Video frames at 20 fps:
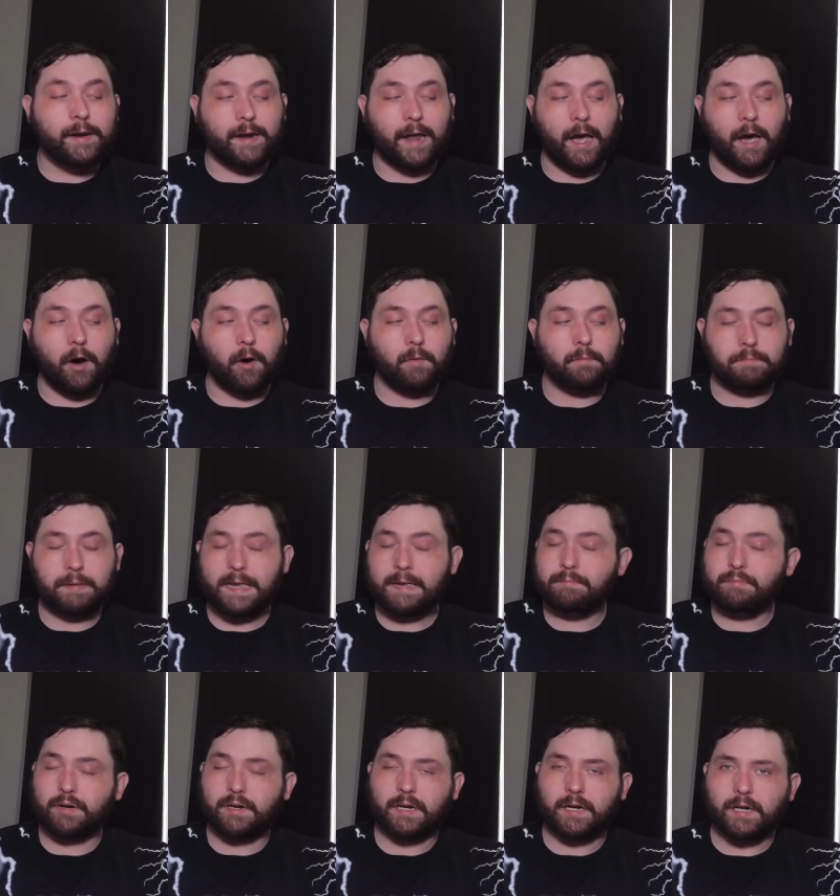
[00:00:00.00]
Now,
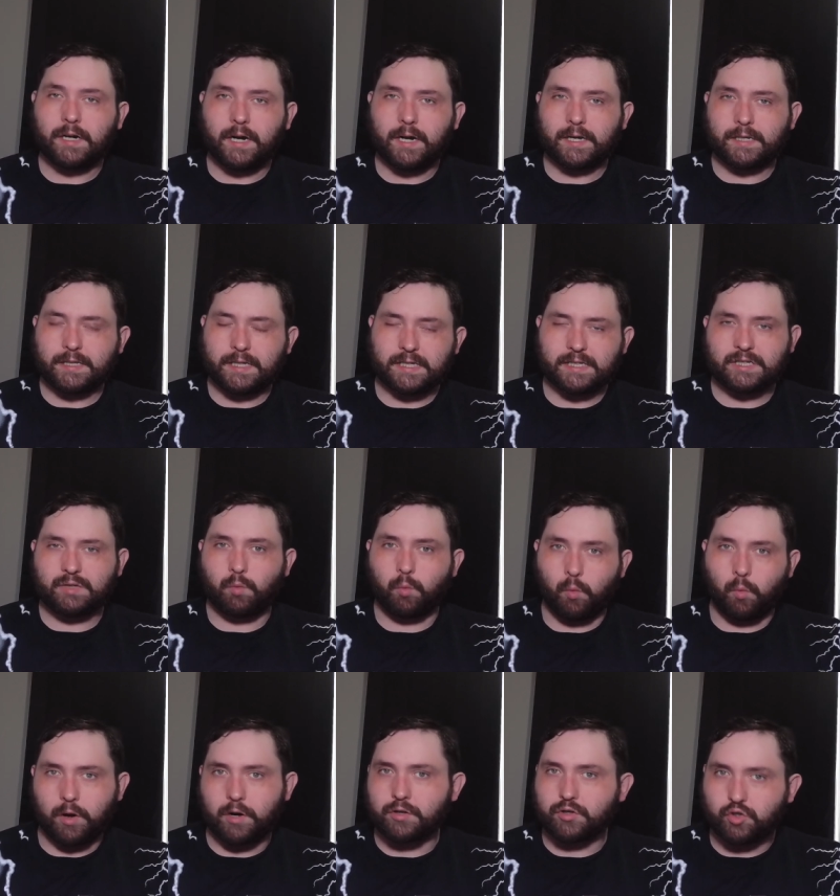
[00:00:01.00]
people could look at this
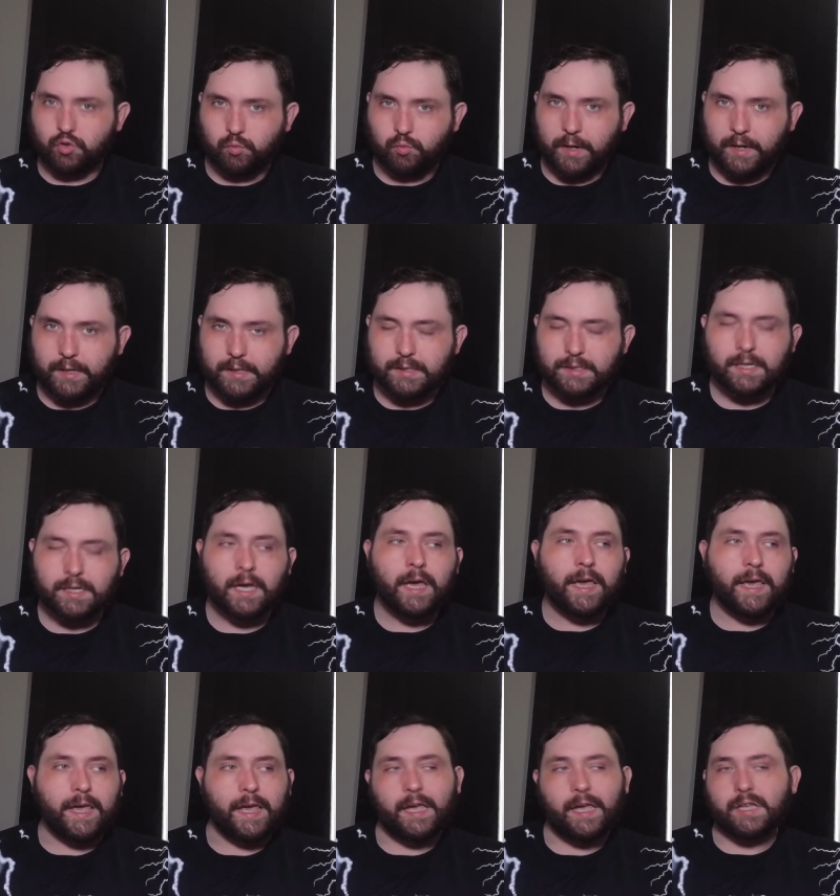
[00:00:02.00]
one or two ways.
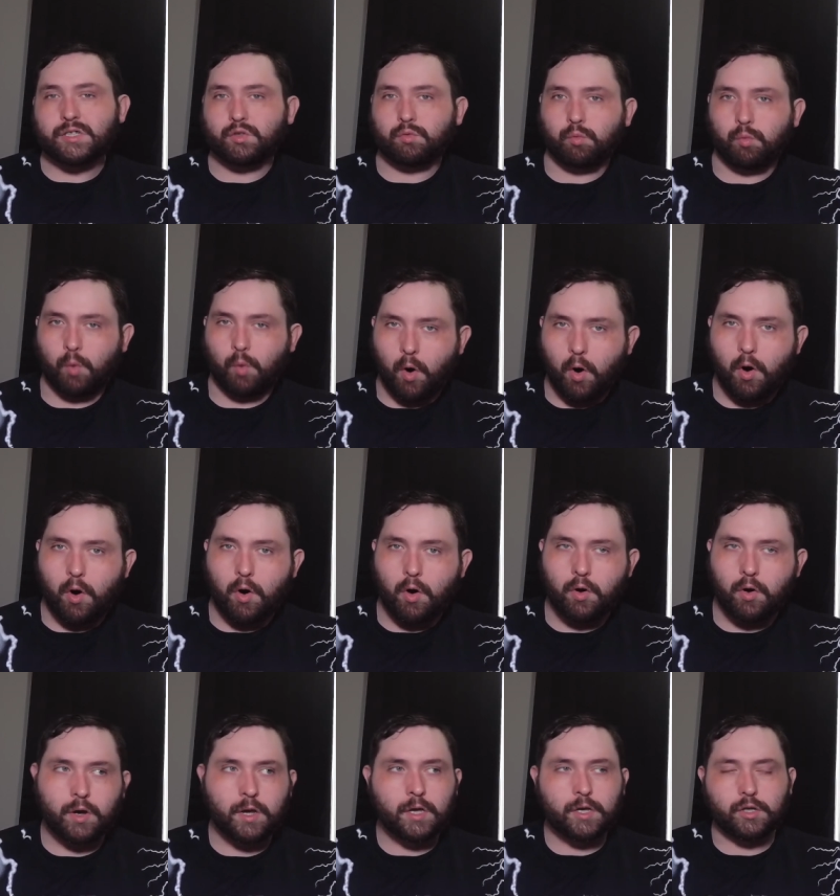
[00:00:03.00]
It's
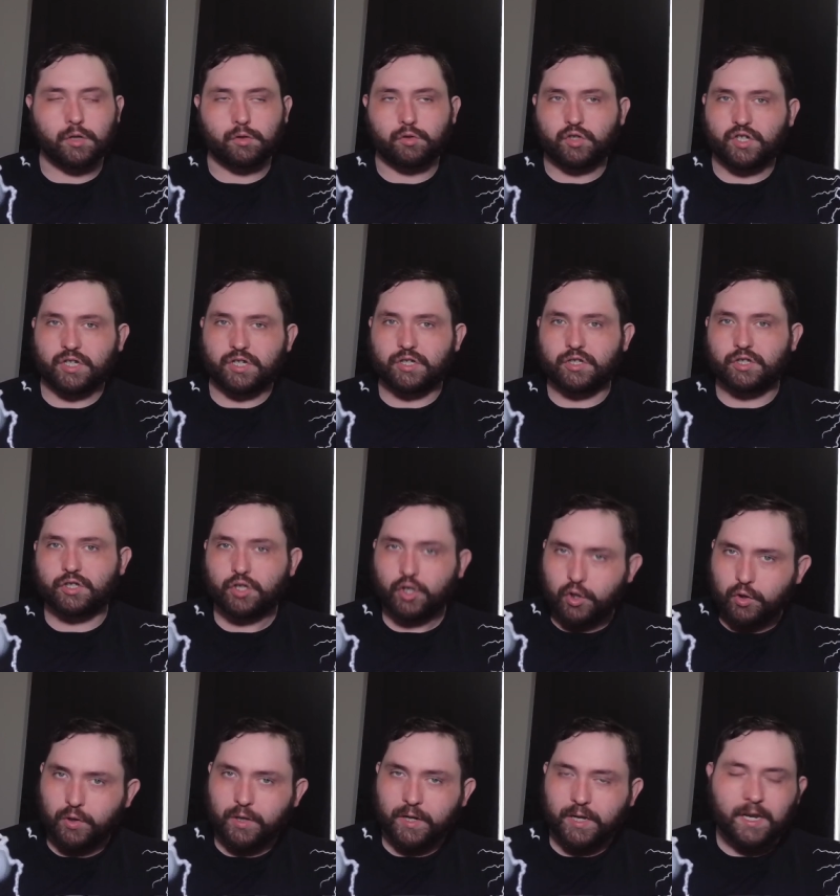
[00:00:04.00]
wrong, you shouldn't
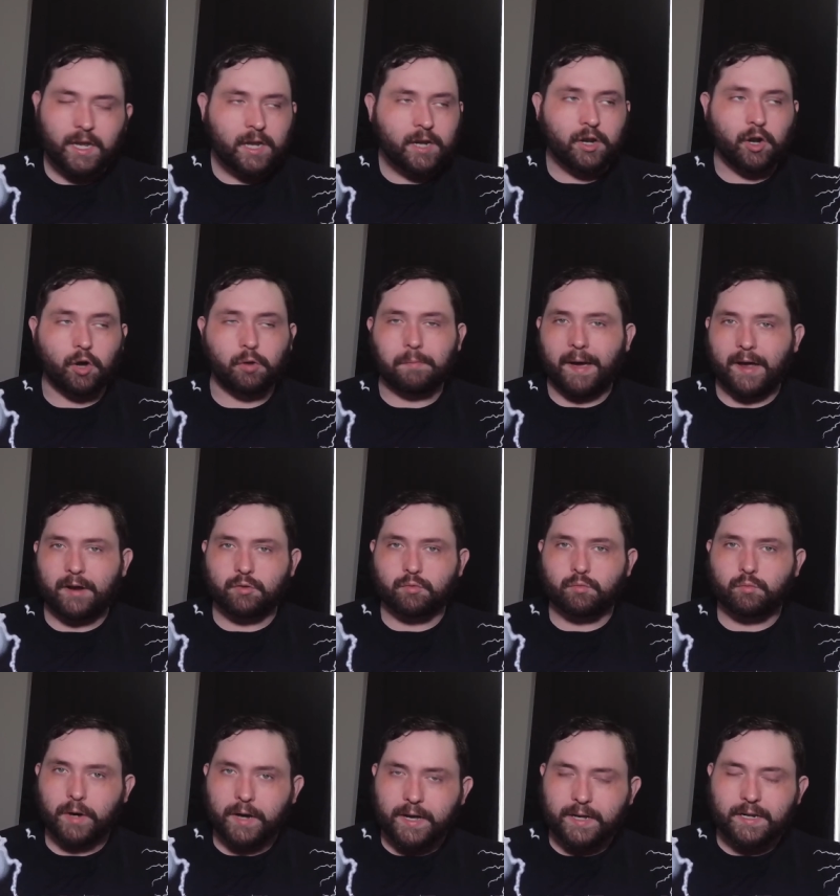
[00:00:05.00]
do it, no matter
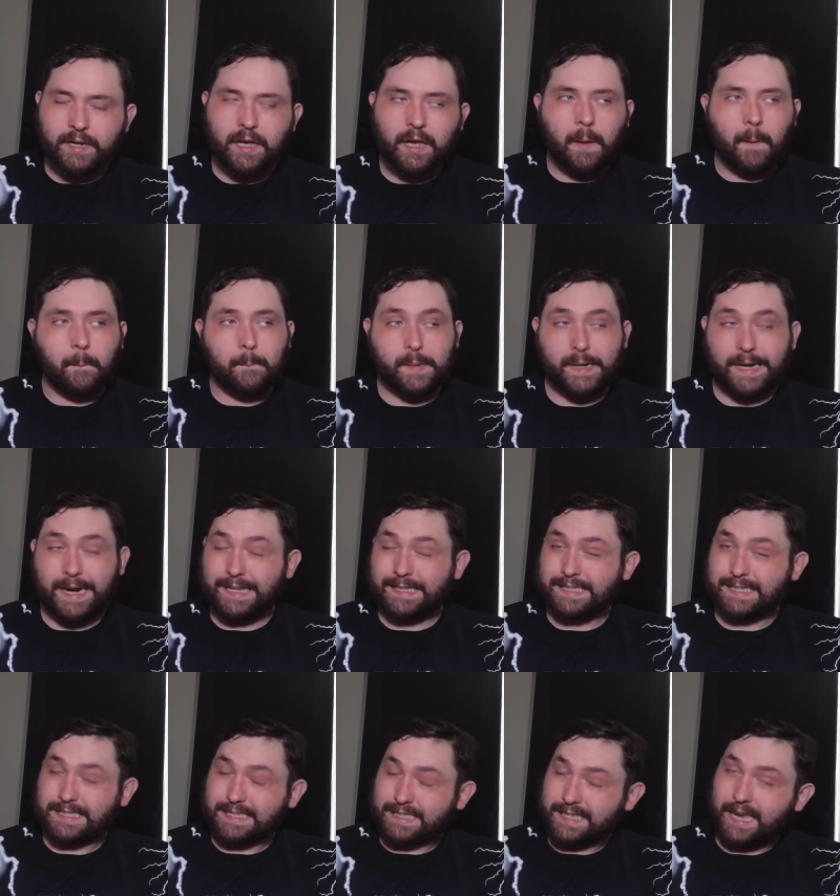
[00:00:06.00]
what. But
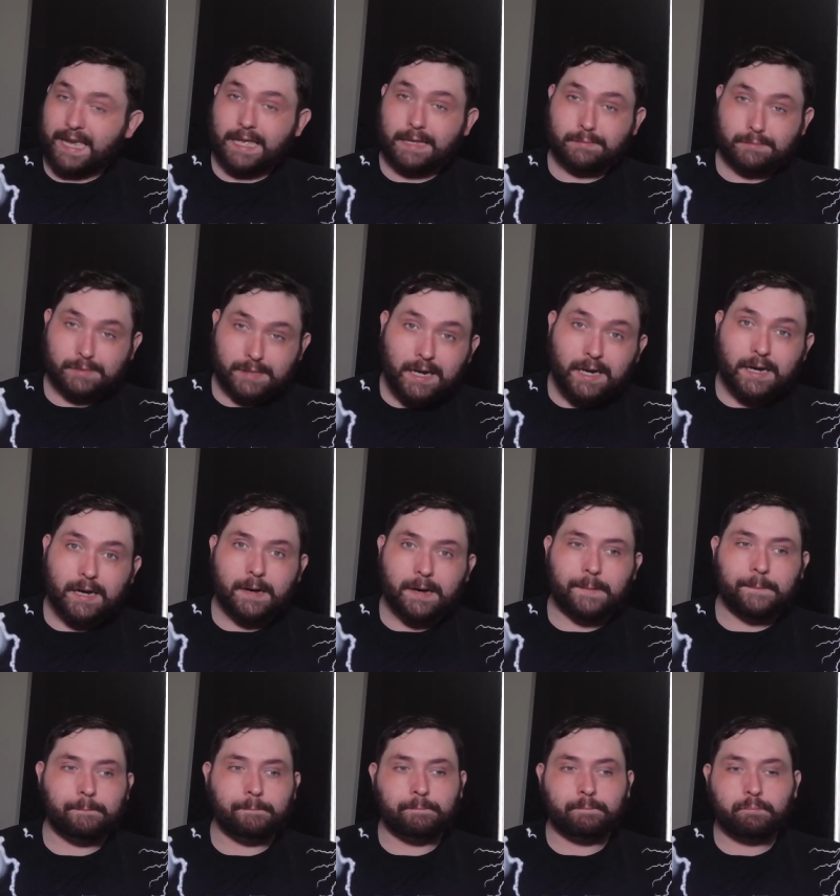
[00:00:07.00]
at the same
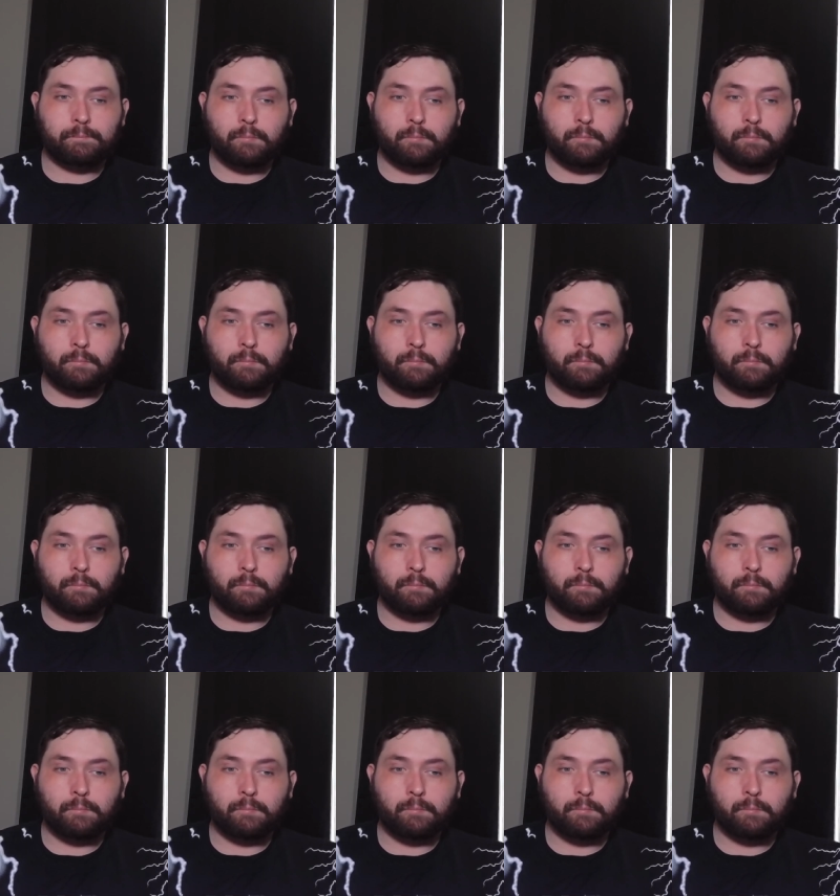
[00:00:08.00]
time,